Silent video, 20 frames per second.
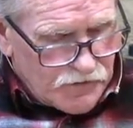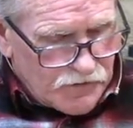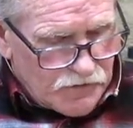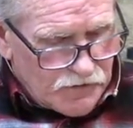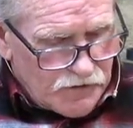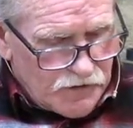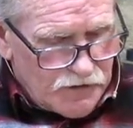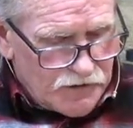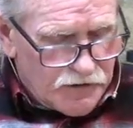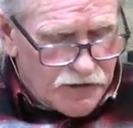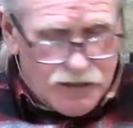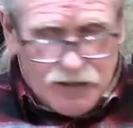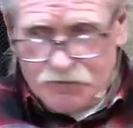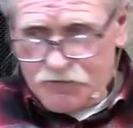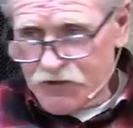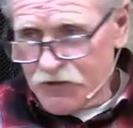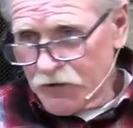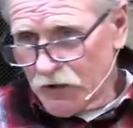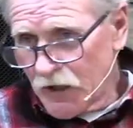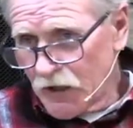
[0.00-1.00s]
and
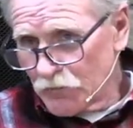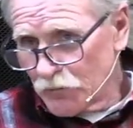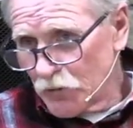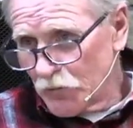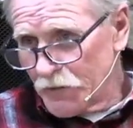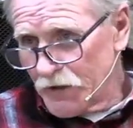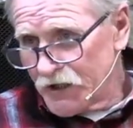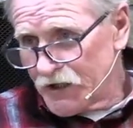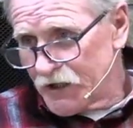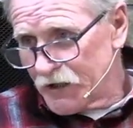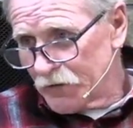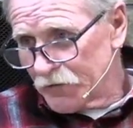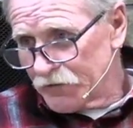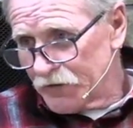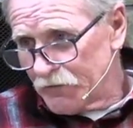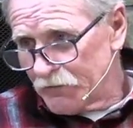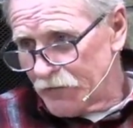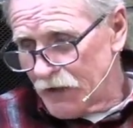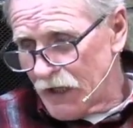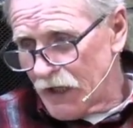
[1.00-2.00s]
Absalom will be killed
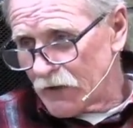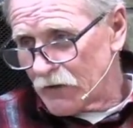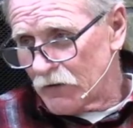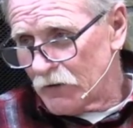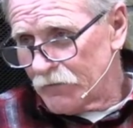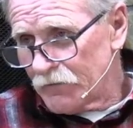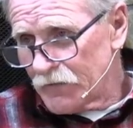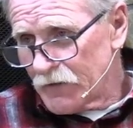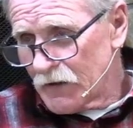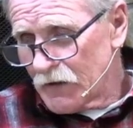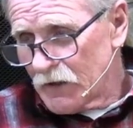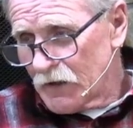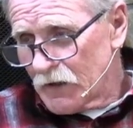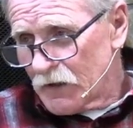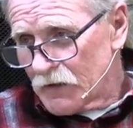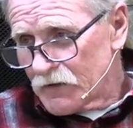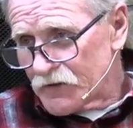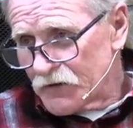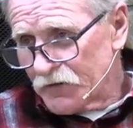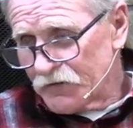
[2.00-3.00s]
in battle.
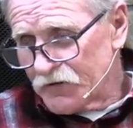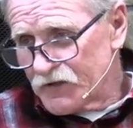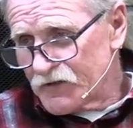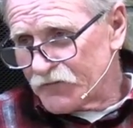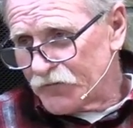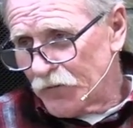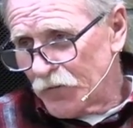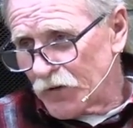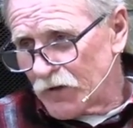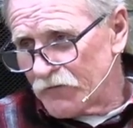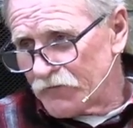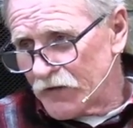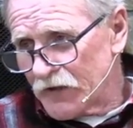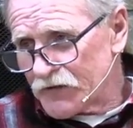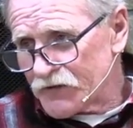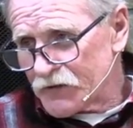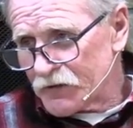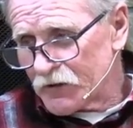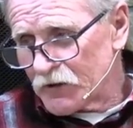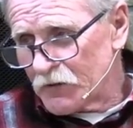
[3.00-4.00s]
So these four
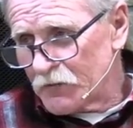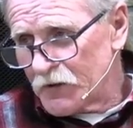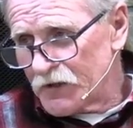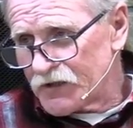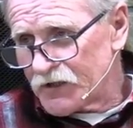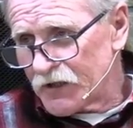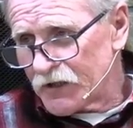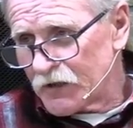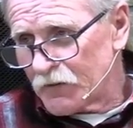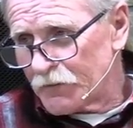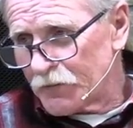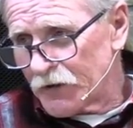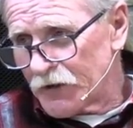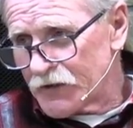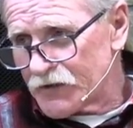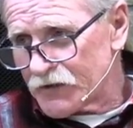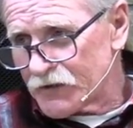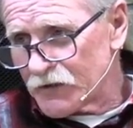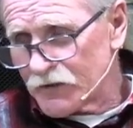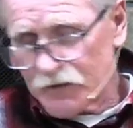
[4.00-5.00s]
events are going to be taking
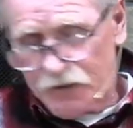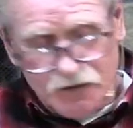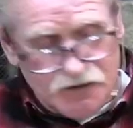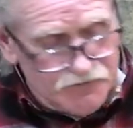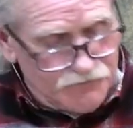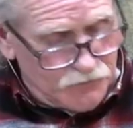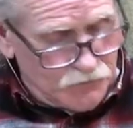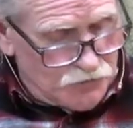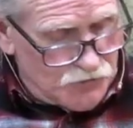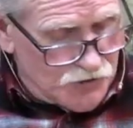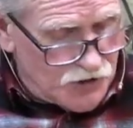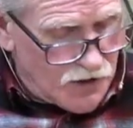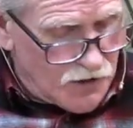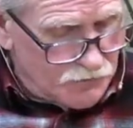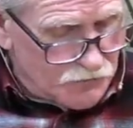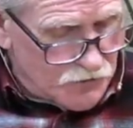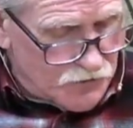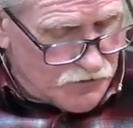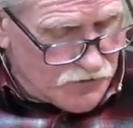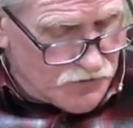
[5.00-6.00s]
place in the next few
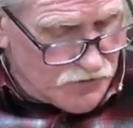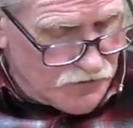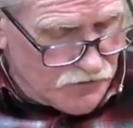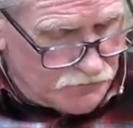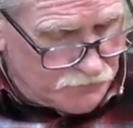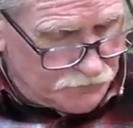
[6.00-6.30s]
chapters.